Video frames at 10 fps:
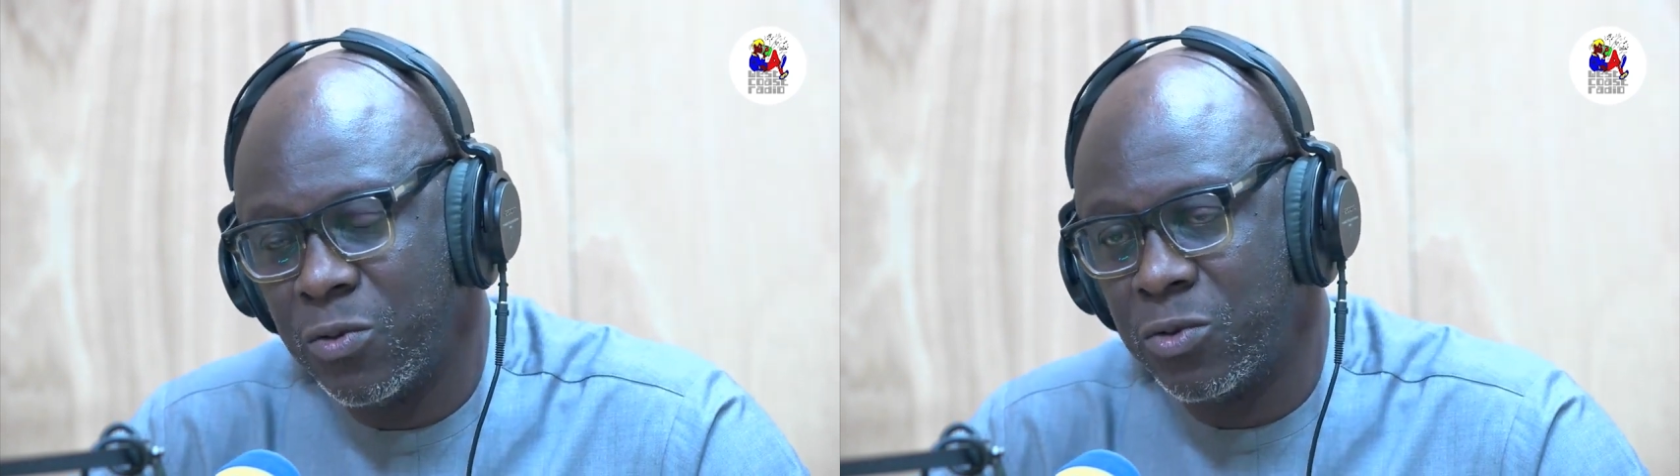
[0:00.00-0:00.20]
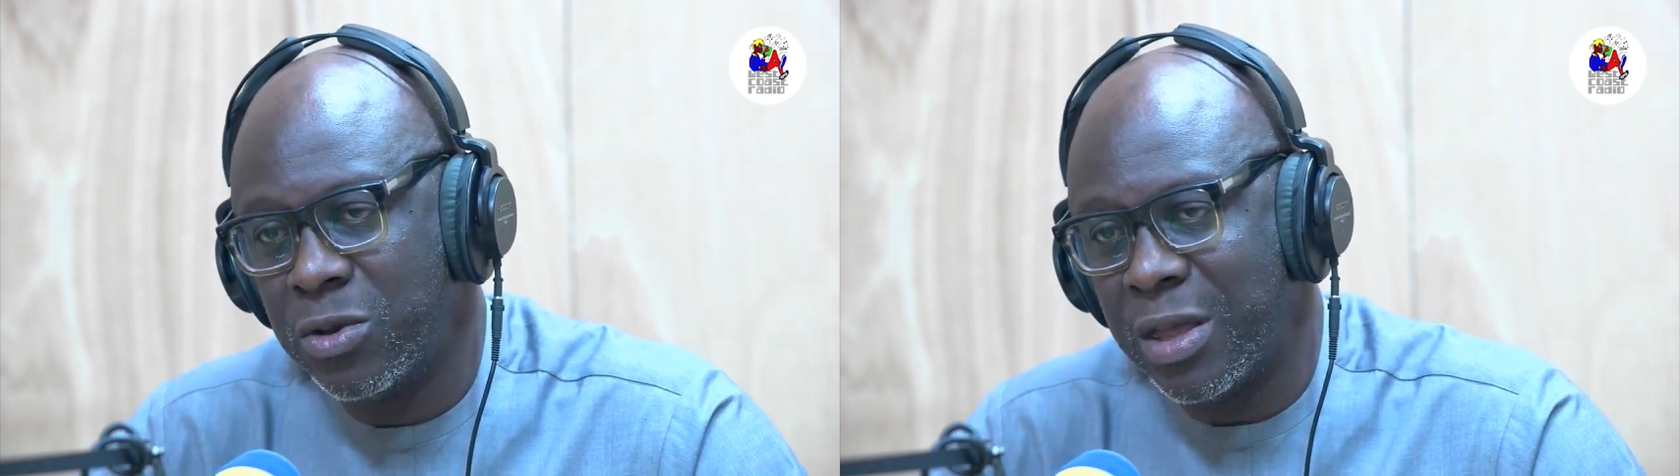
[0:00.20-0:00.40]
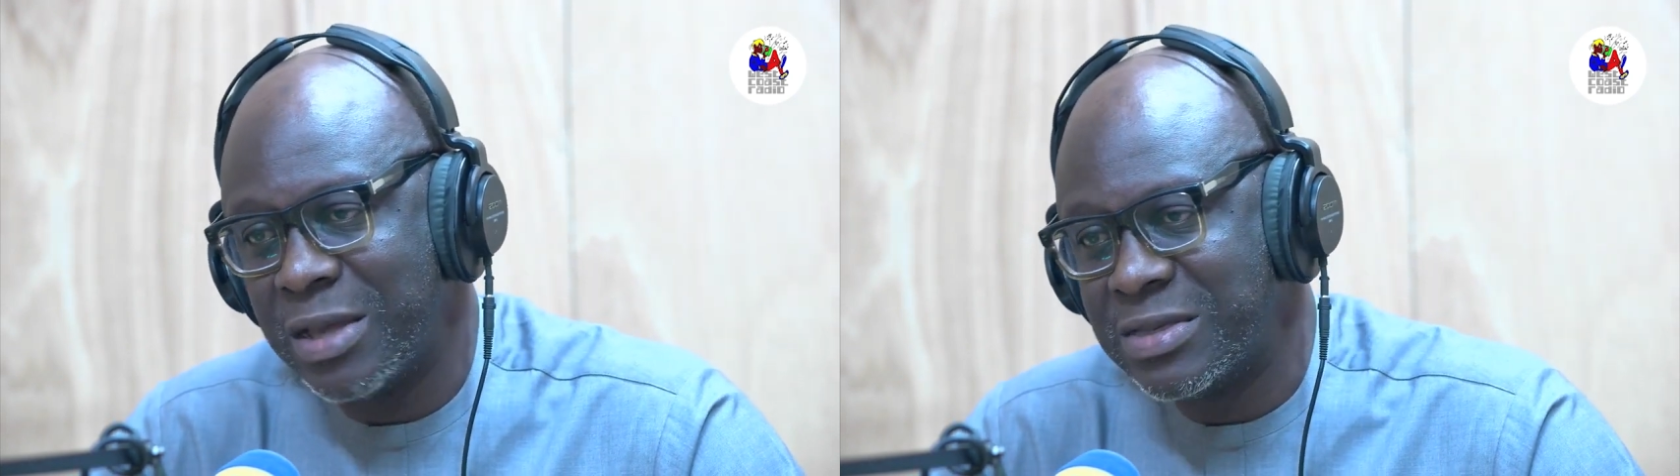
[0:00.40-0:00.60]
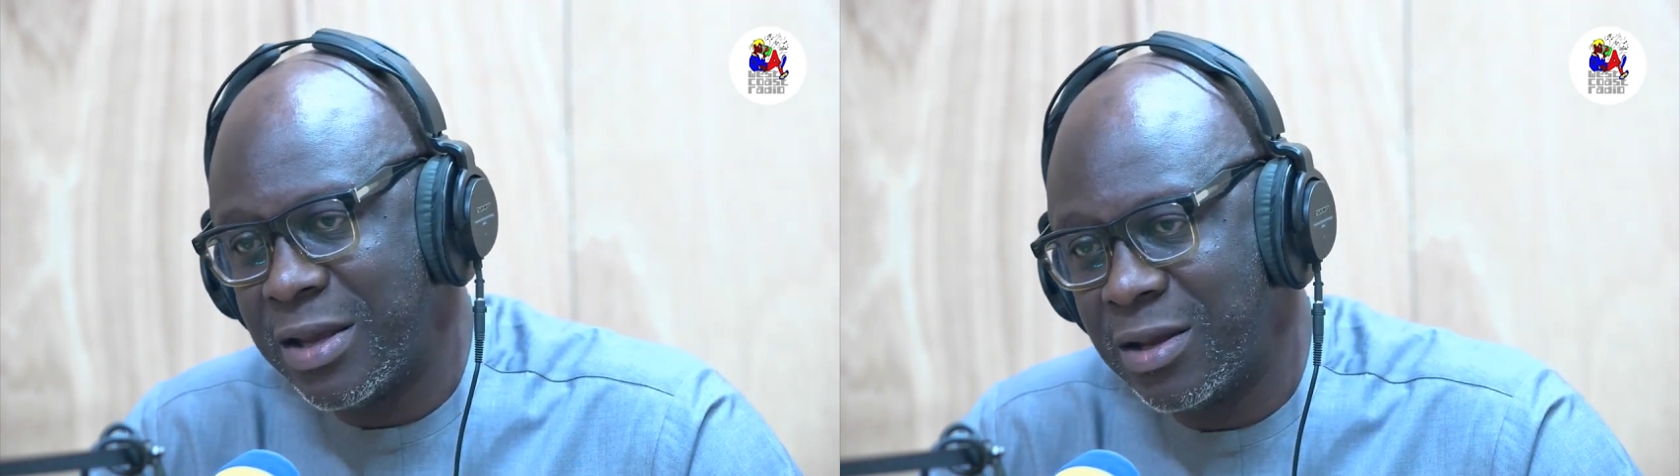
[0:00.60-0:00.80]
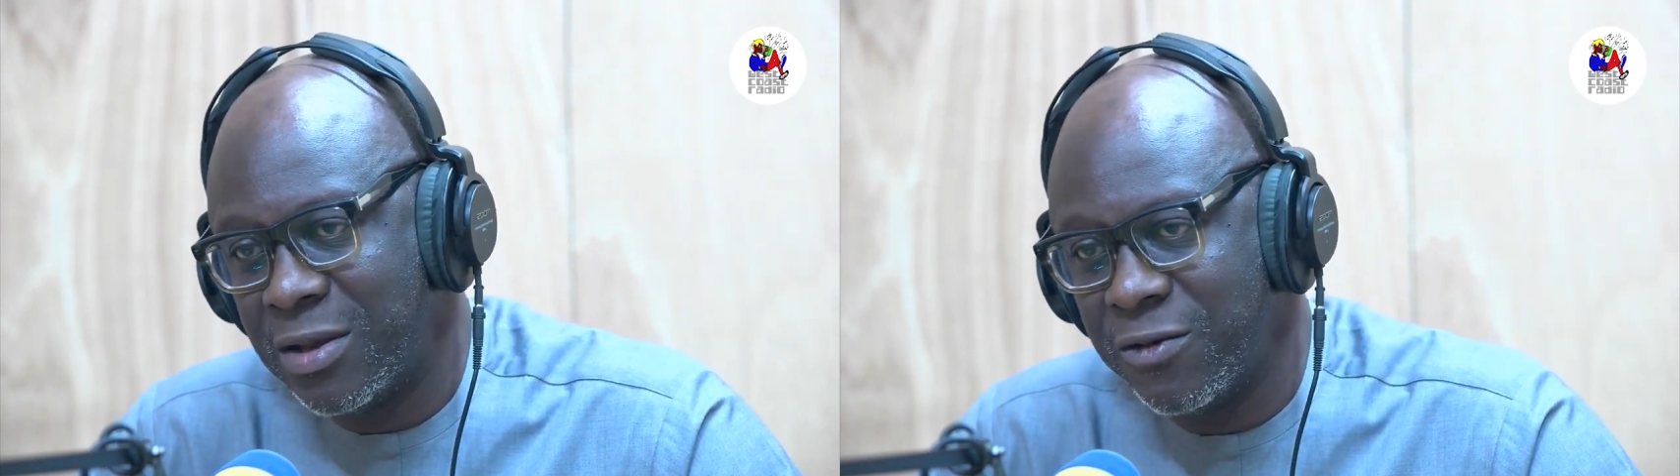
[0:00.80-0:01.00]
to the
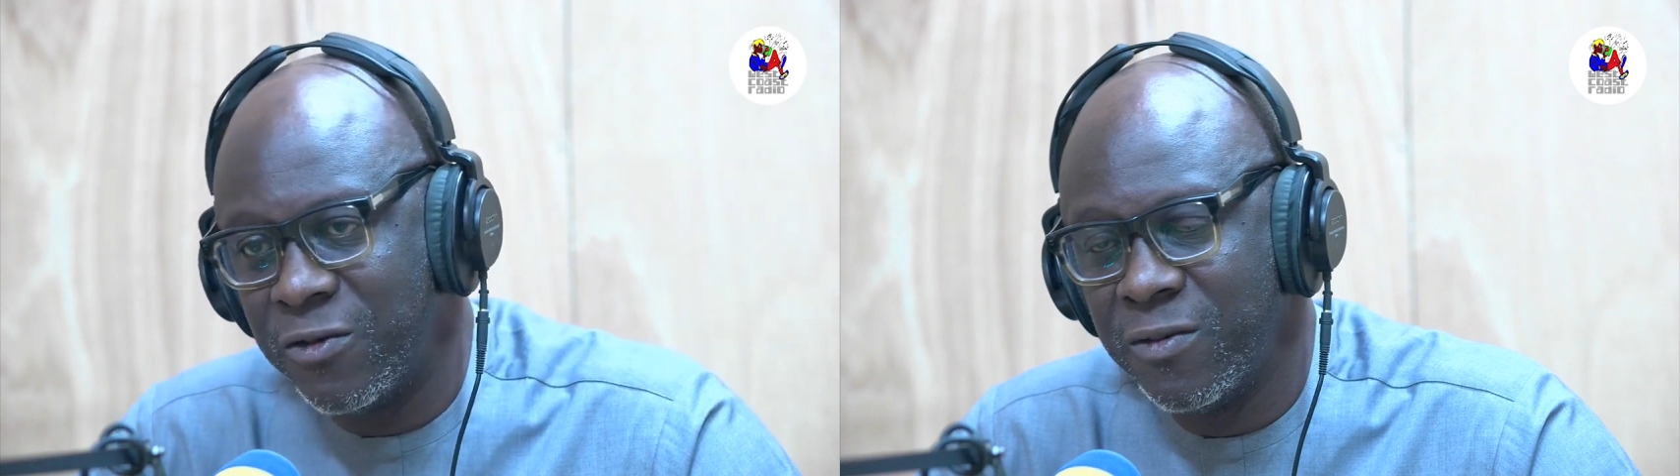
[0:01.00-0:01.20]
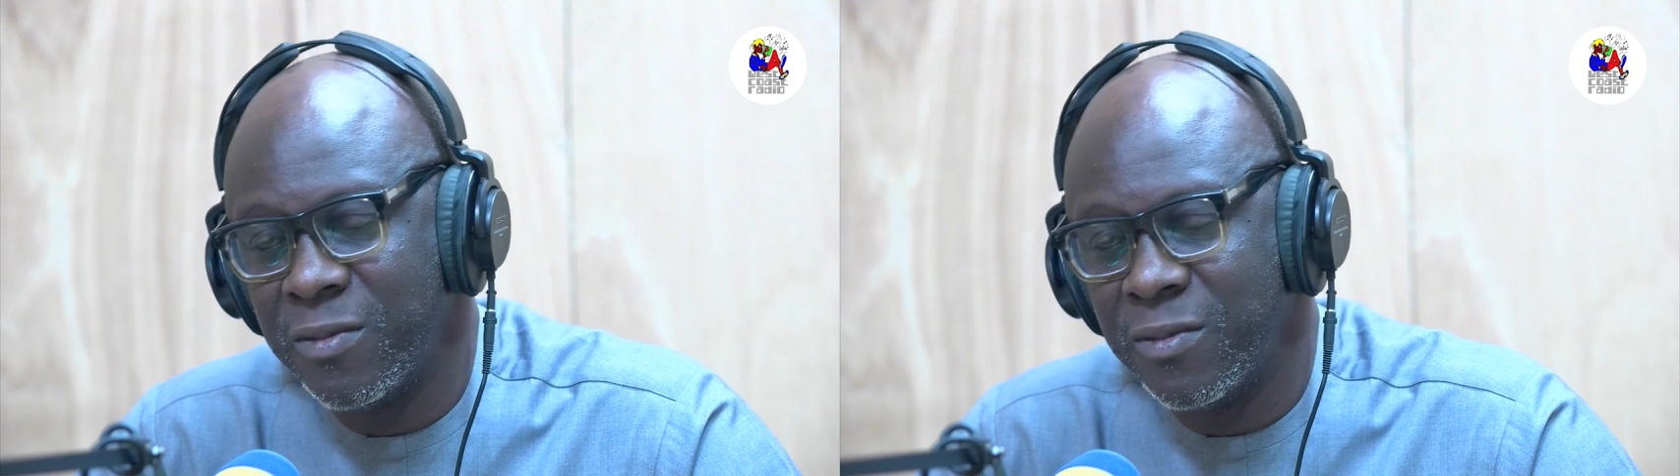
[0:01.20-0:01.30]
executive,